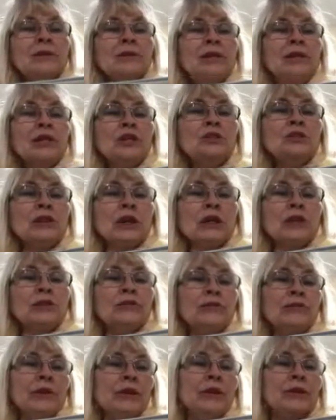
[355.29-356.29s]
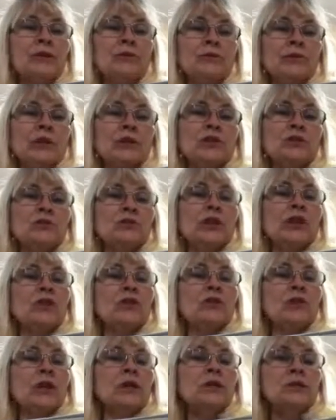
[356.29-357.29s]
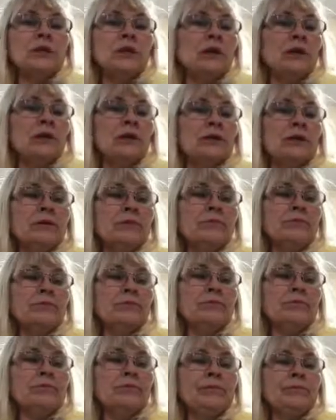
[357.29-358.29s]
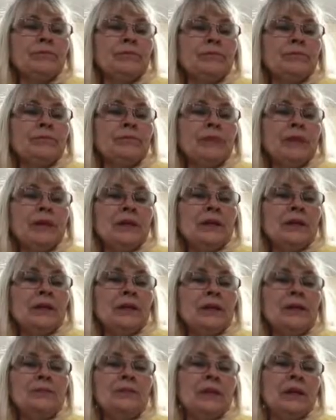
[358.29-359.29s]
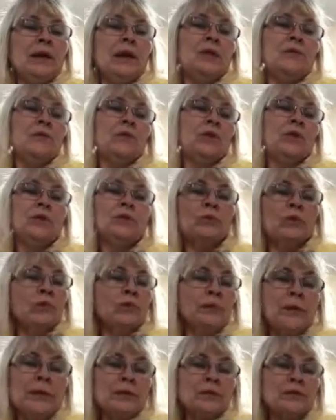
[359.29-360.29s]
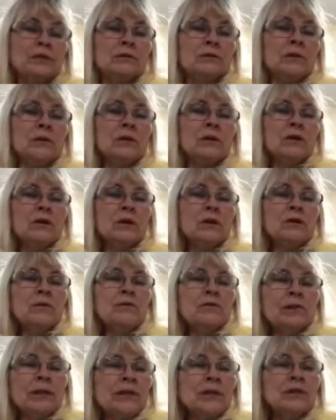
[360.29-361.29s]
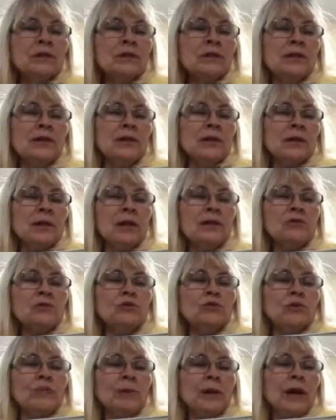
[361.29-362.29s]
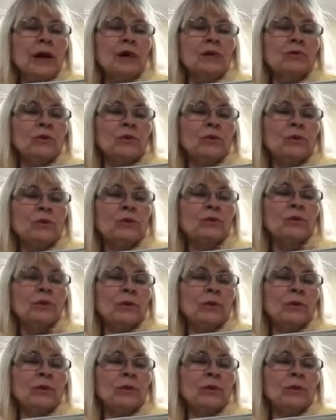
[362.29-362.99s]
Then he tried to find his way straight across the garden, but he became more and more puzzled. Presently he came to a pond where Mr.